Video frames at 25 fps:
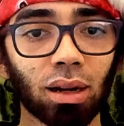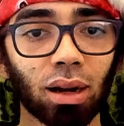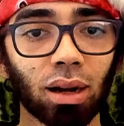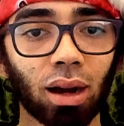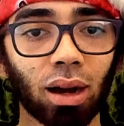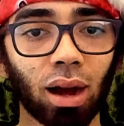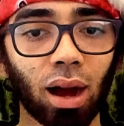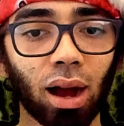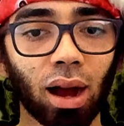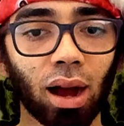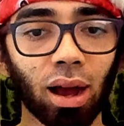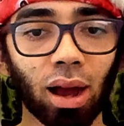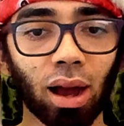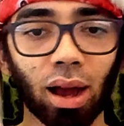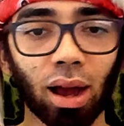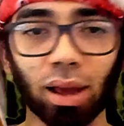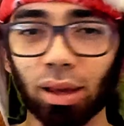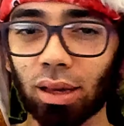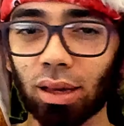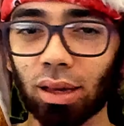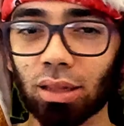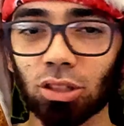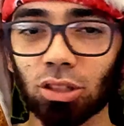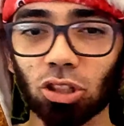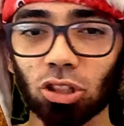I, I
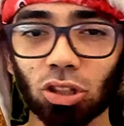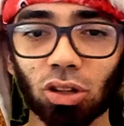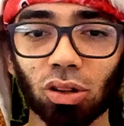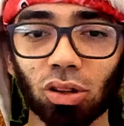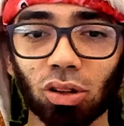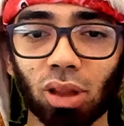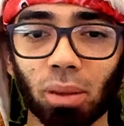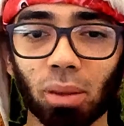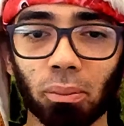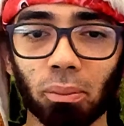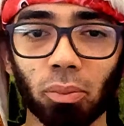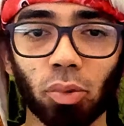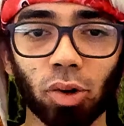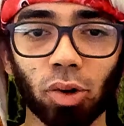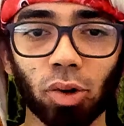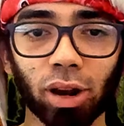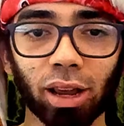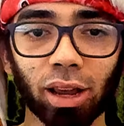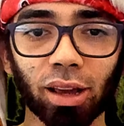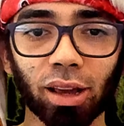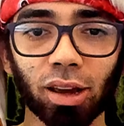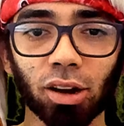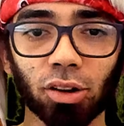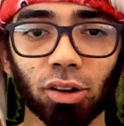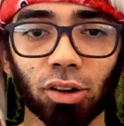guess she's gonna
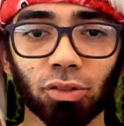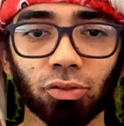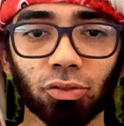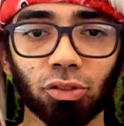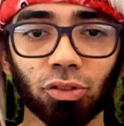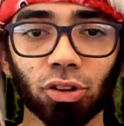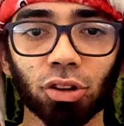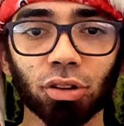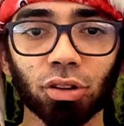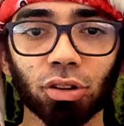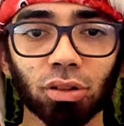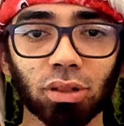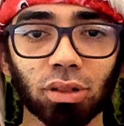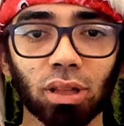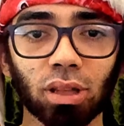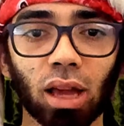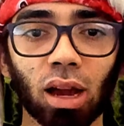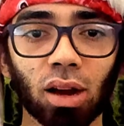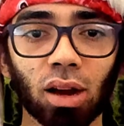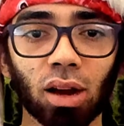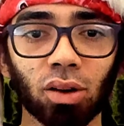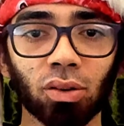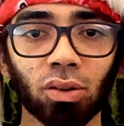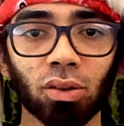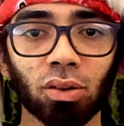break her fear
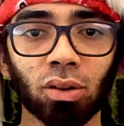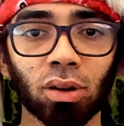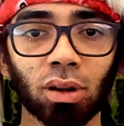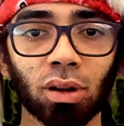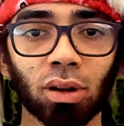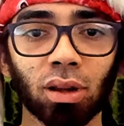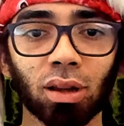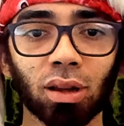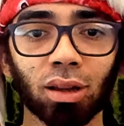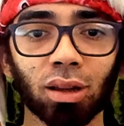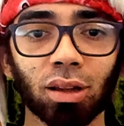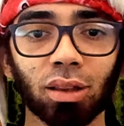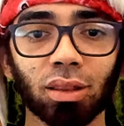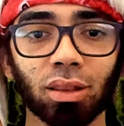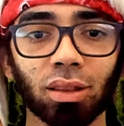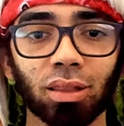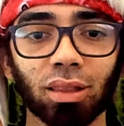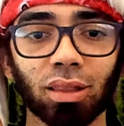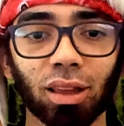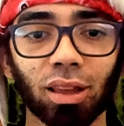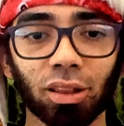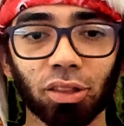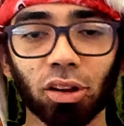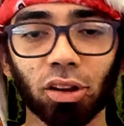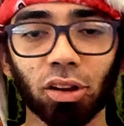now
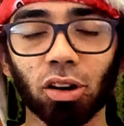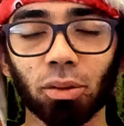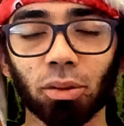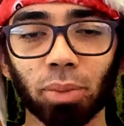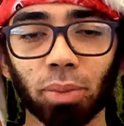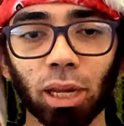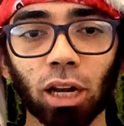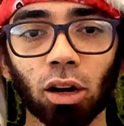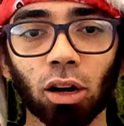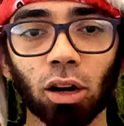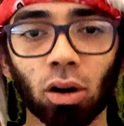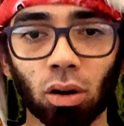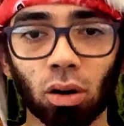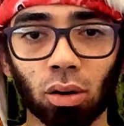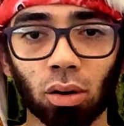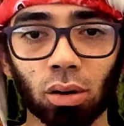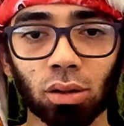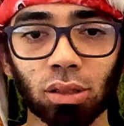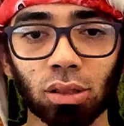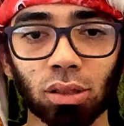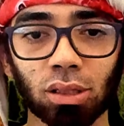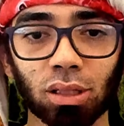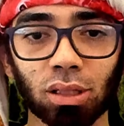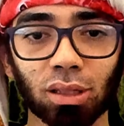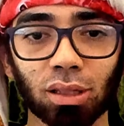that they are being
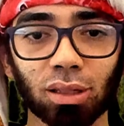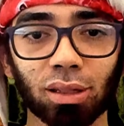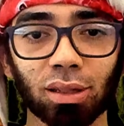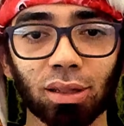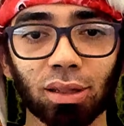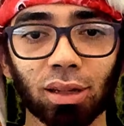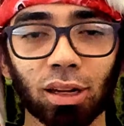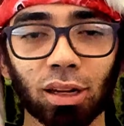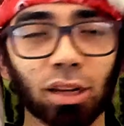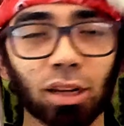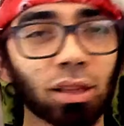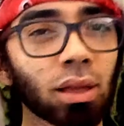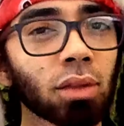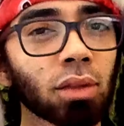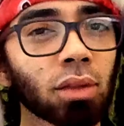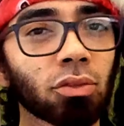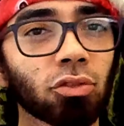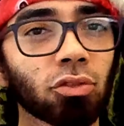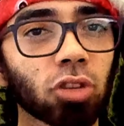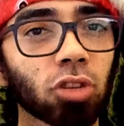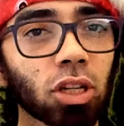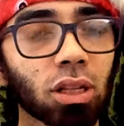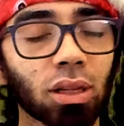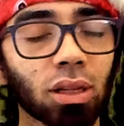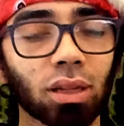hurt, getting that
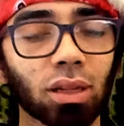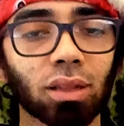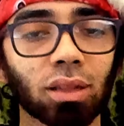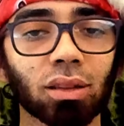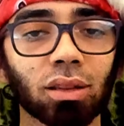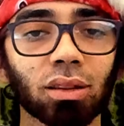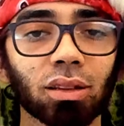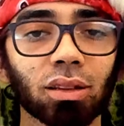feeling